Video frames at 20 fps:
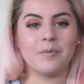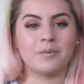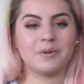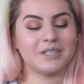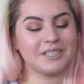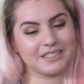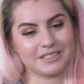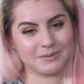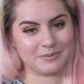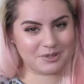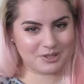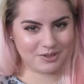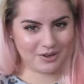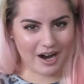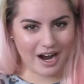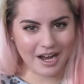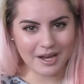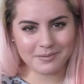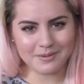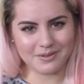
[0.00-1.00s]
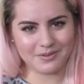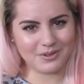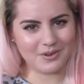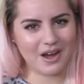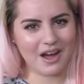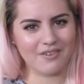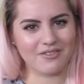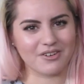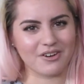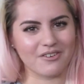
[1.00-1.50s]
Please subscribe if you
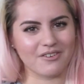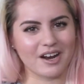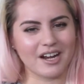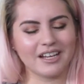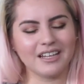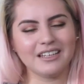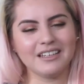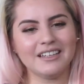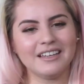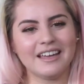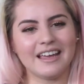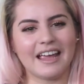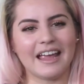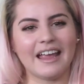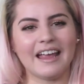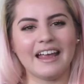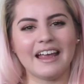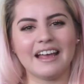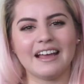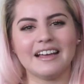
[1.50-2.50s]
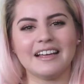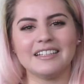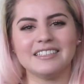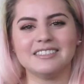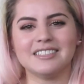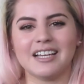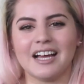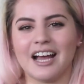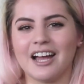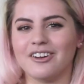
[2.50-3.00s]
haven't already,
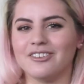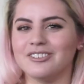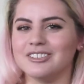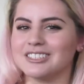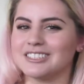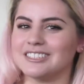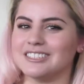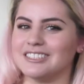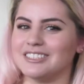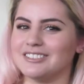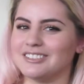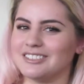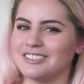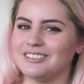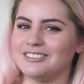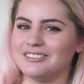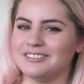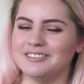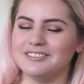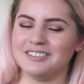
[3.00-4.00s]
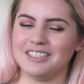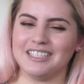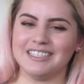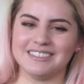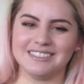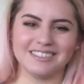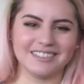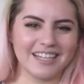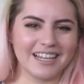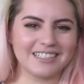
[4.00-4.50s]
and I will see you soon.
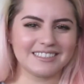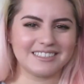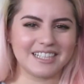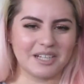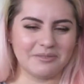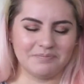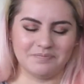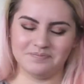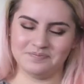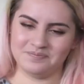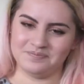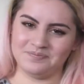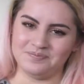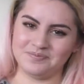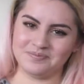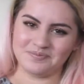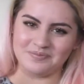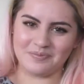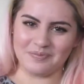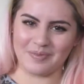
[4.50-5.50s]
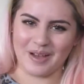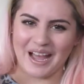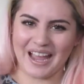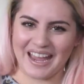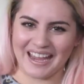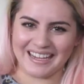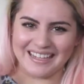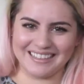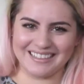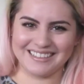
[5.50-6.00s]
Until next time,
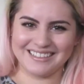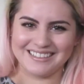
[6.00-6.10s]
bye.